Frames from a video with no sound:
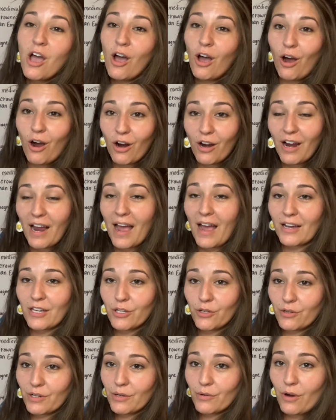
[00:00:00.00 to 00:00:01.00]
Our
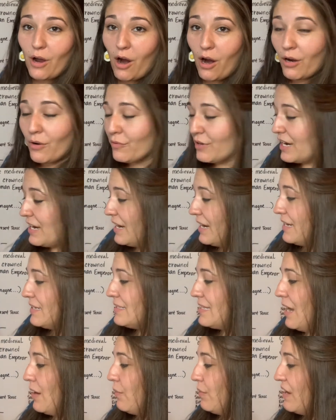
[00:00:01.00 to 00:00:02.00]
readings
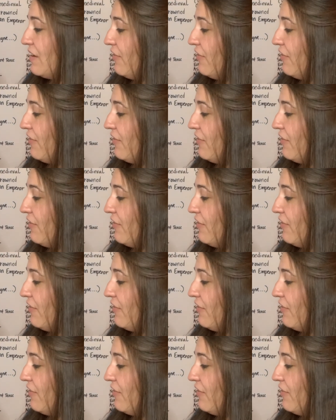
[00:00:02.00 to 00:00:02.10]
that we